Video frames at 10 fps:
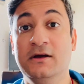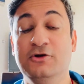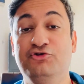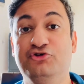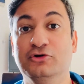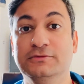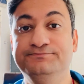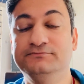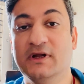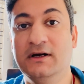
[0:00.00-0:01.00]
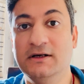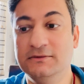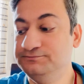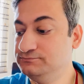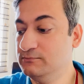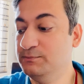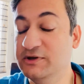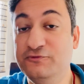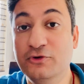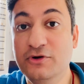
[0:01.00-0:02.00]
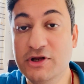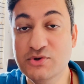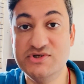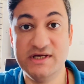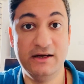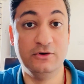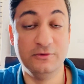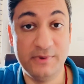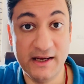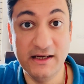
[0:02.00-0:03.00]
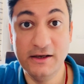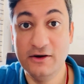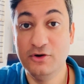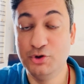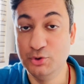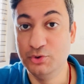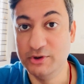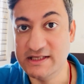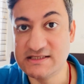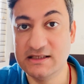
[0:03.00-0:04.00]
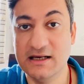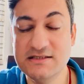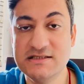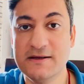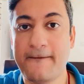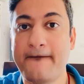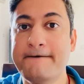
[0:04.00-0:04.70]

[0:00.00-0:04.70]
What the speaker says: So, before you say goodbye to today's class,